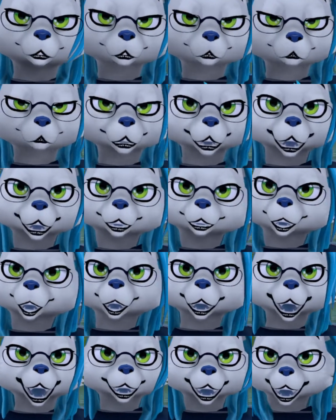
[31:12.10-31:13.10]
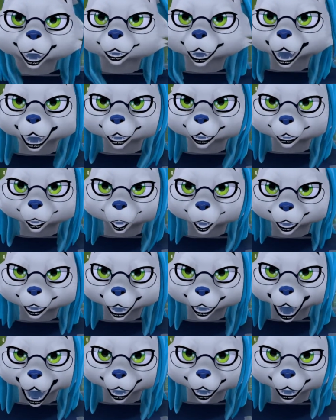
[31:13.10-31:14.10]
Here's hoping she doesn't get ruined in
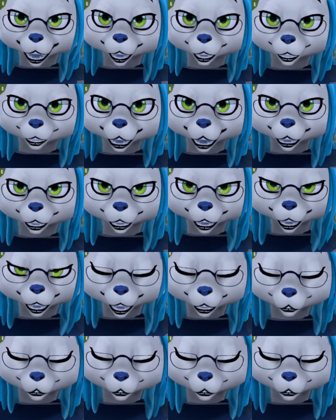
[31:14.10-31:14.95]
a later season,